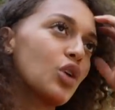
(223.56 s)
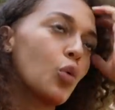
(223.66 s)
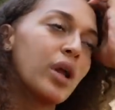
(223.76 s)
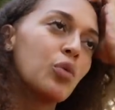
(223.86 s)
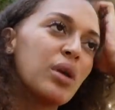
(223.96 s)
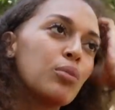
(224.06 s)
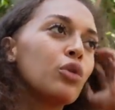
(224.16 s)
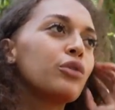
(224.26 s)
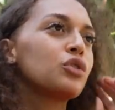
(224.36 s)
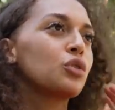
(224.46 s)
So when we
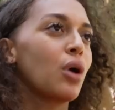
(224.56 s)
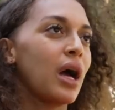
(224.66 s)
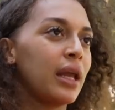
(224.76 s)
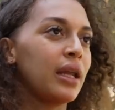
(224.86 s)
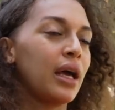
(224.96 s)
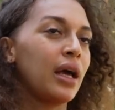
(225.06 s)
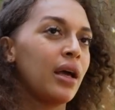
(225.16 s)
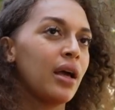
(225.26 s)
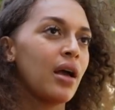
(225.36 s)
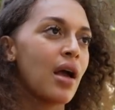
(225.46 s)
moved to Ghana,
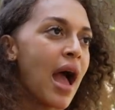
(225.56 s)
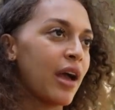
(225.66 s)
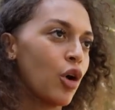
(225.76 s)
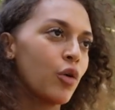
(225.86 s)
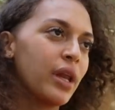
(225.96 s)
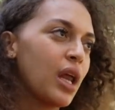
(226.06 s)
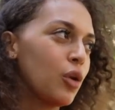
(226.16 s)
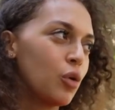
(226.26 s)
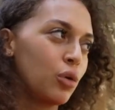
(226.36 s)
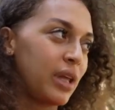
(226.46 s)
I already
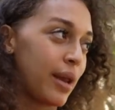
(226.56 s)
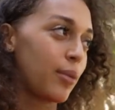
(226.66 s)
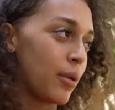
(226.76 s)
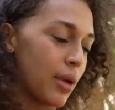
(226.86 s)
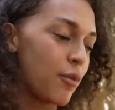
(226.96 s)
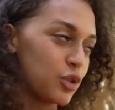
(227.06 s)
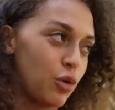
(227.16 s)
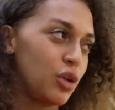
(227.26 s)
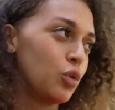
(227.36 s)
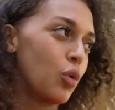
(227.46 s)
knew that I was
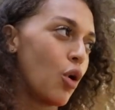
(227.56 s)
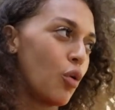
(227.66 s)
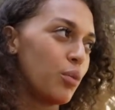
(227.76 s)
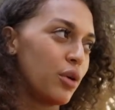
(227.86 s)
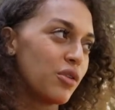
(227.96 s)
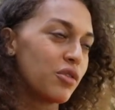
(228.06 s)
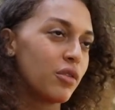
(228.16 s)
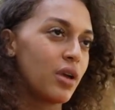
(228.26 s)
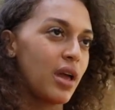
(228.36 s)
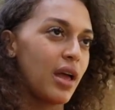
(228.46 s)
going to do a home birth.
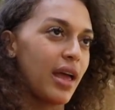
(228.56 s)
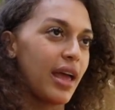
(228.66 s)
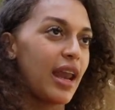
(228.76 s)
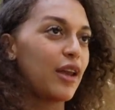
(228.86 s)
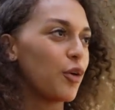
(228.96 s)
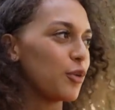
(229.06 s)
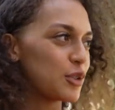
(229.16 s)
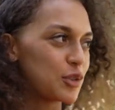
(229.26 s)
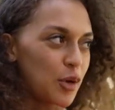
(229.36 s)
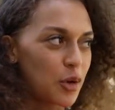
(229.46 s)
And I know the
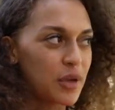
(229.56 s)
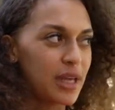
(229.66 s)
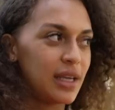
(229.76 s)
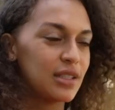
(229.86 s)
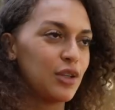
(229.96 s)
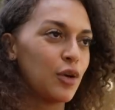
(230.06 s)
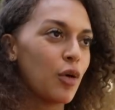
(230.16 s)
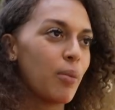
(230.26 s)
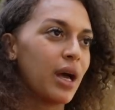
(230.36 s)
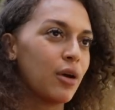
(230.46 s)
stories, you know,
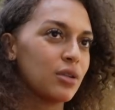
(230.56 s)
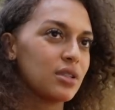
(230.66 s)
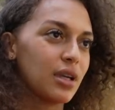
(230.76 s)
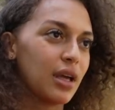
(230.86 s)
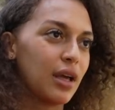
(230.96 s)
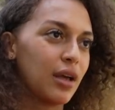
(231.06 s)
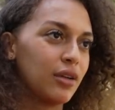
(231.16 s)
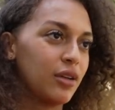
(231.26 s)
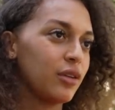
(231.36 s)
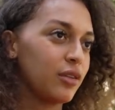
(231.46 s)
about
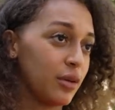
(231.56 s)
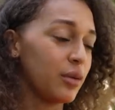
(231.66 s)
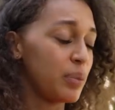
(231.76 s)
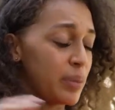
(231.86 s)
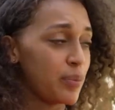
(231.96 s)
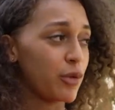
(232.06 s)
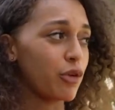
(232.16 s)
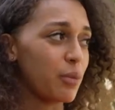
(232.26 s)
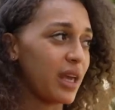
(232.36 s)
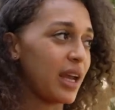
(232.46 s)
the people
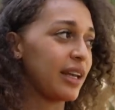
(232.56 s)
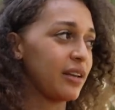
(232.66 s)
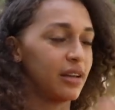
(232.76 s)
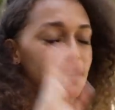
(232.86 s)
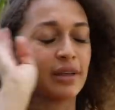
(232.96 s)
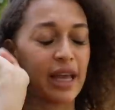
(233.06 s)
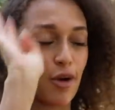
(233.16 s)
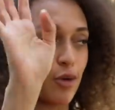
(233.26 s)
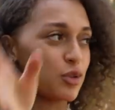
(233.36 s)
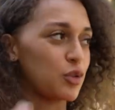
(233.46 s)
from here, they
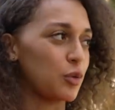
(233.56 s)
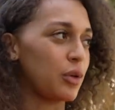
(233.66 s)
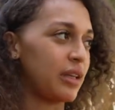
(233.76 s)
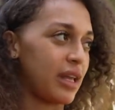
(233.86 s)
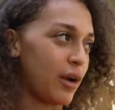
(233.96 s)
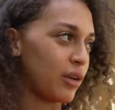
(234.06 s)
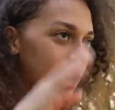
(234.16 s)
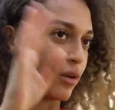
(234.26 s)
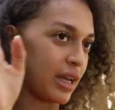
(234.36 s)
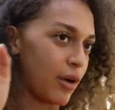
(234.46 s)
go to
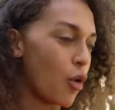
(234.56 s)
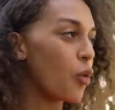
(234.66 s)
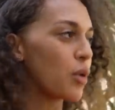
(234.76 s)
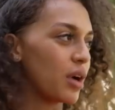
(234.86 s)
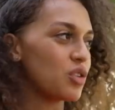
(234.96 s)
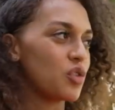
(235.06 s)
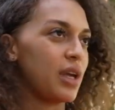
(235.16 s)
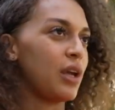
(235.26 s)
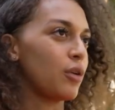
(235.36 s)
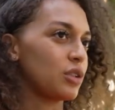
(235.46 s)
their home
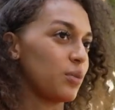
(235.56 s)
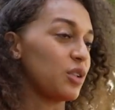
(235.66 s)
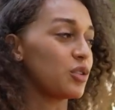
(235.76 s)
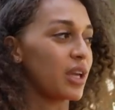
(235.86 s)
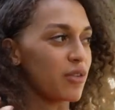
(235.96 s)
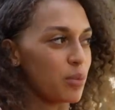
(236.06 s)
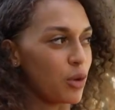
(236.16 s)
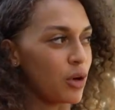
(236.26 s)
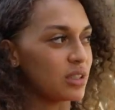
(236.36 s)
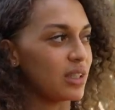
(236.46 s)
country or something to give
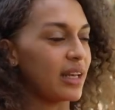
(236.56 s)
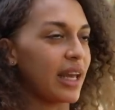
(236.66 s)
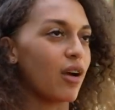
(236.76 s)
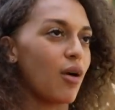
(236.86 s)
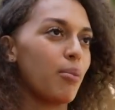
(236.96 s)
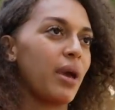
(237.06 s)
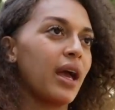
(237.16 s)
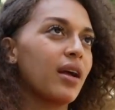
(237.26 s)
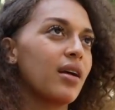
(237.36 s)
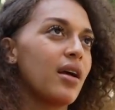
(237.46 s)
birth and then they come back.